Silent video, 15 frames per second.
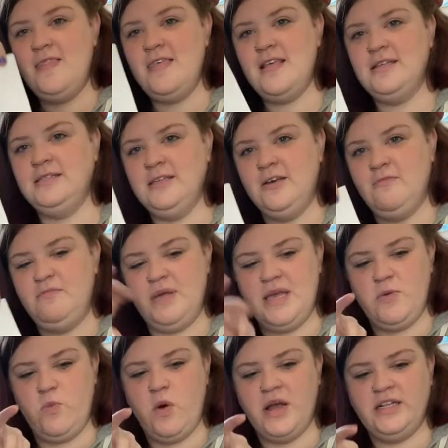this could
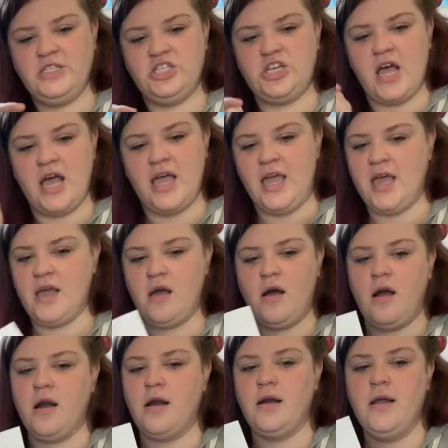be one giant
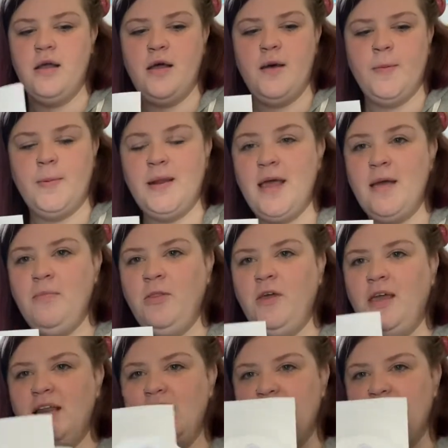card, but I'm looking